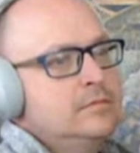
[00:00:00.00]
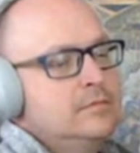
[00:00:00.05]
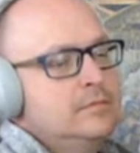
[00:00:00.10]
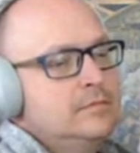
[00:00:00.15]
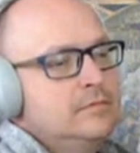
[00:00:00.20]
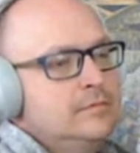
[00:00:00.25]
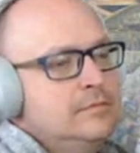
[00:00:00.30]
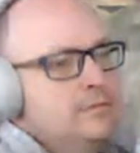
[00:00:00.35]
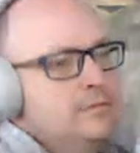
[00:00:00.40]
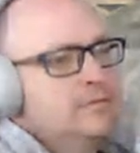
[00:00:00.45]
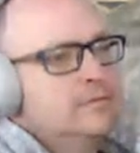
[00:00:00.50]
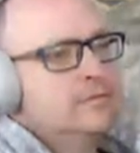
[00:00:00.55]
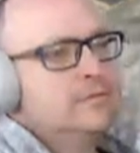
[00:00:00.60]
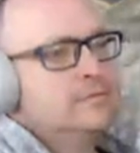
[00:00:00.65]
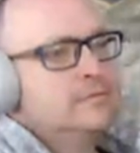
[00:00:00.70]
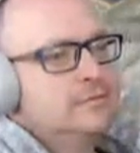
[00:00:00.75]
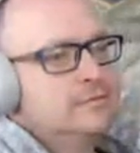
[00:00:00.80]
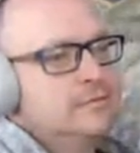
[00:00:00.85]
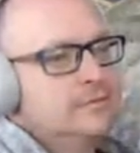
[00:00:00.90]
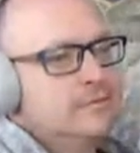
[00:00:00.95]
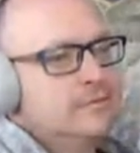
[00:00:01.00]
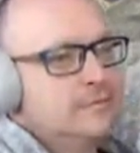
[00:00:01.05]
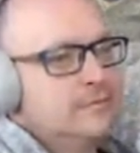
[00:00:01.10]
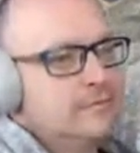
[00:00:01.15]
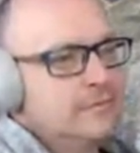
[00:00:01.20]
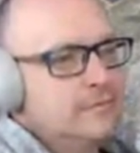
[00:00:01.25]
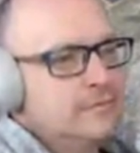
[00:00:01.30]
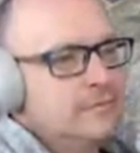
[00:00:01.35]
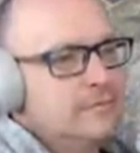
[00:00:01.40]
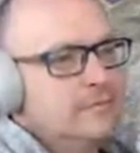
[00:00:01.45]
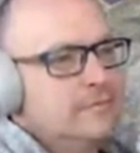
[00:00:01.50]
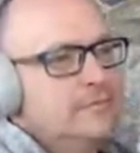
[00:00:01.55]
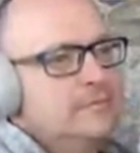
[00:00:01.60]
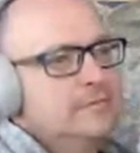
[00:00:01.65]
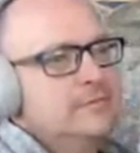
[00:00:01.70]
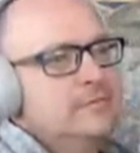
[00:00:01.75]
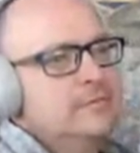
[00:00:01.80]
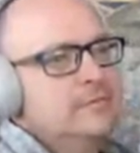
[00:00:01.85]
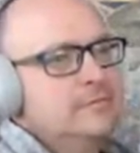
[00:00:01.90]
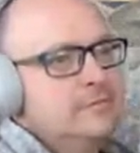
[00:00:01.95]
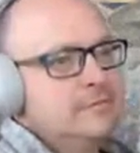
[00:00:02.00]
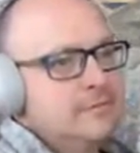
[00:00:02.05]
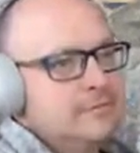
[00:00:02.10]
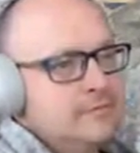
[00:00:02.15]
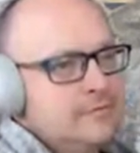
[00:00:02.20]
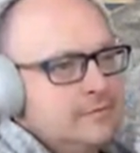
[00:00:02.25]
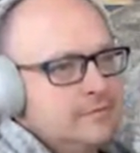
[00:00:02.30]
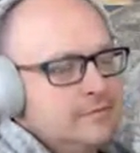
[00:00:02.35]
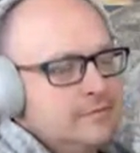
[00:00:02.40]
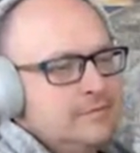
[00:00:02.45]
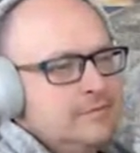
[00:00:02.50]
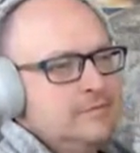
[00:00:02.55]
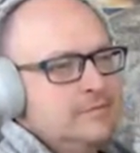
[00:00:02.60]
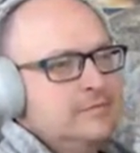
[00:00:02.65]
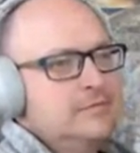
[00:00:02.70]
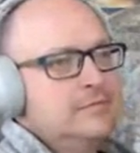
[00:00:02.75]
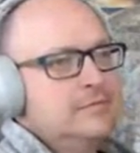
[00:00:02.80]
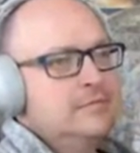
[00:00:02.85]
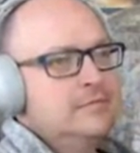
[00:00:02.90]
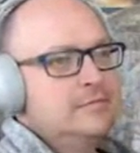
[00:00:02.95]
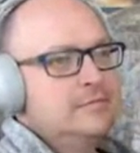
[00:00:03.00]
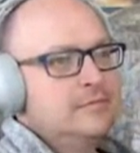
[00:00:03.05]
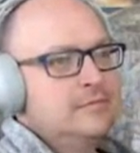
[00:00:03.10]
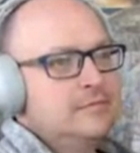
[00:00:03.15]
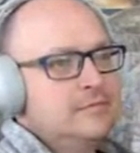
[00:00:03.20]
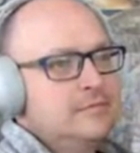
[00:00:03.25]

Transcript: [no speech]